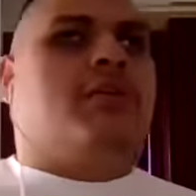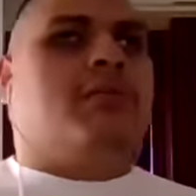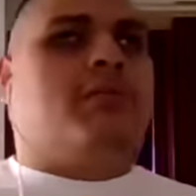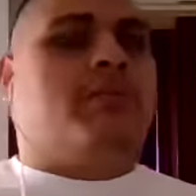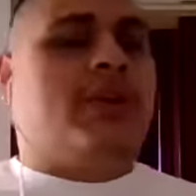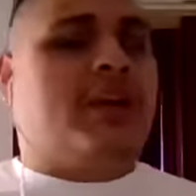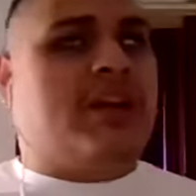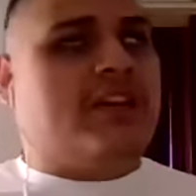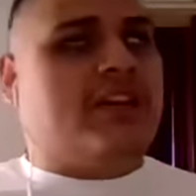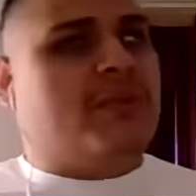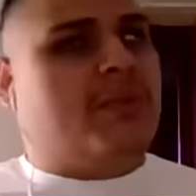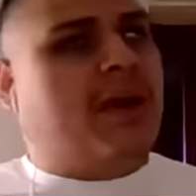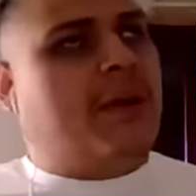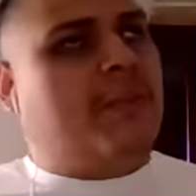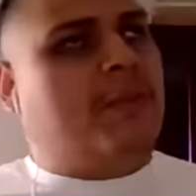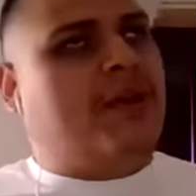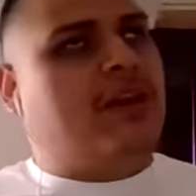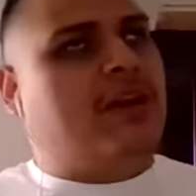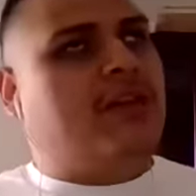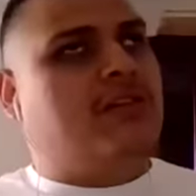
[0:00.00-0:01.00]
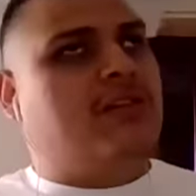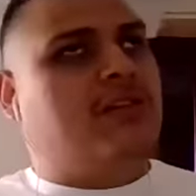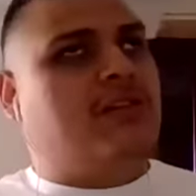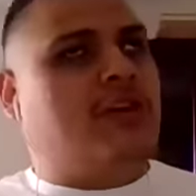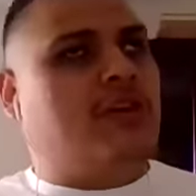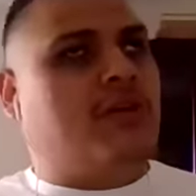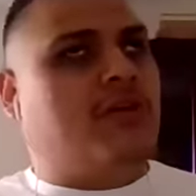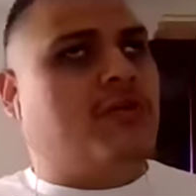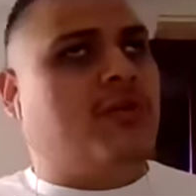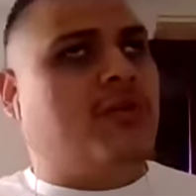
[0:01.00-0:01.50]
because in my opinion, you
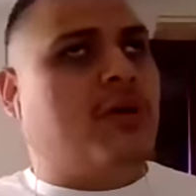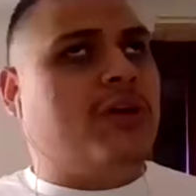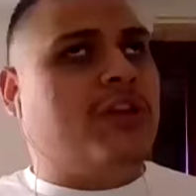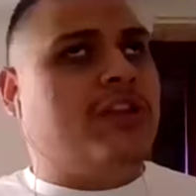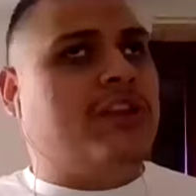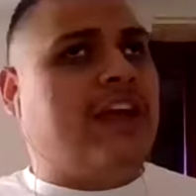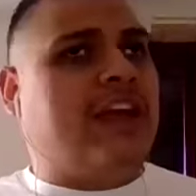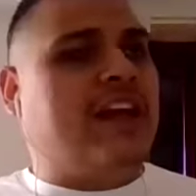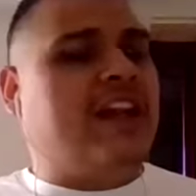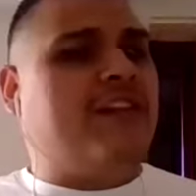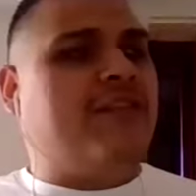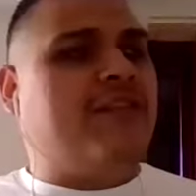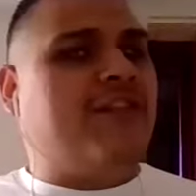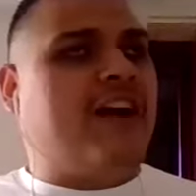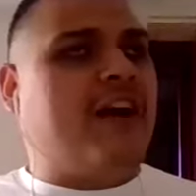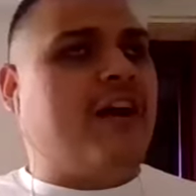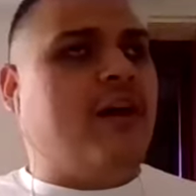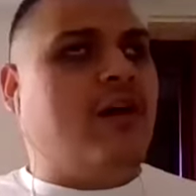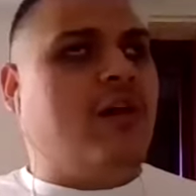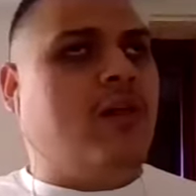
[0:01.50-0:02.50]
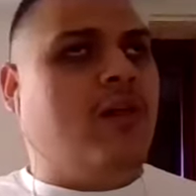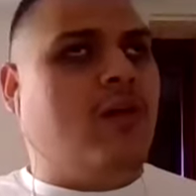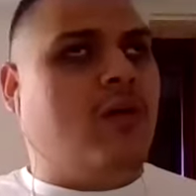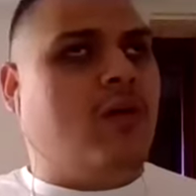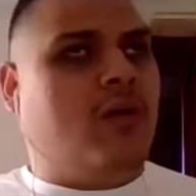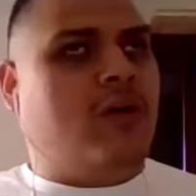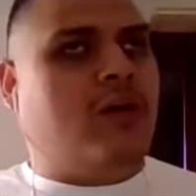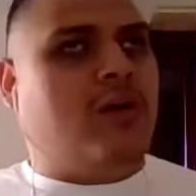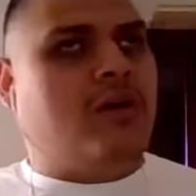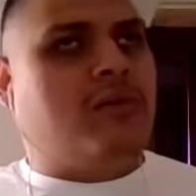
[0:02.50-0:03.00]
know, the the N F L
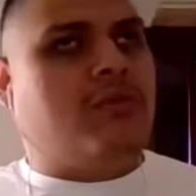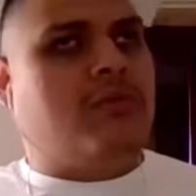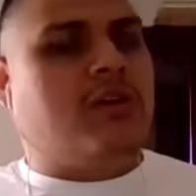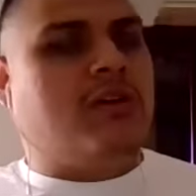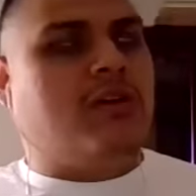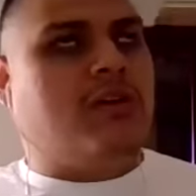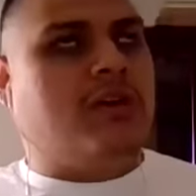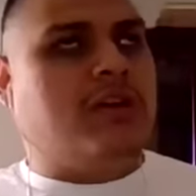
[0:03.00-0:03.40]
or you know,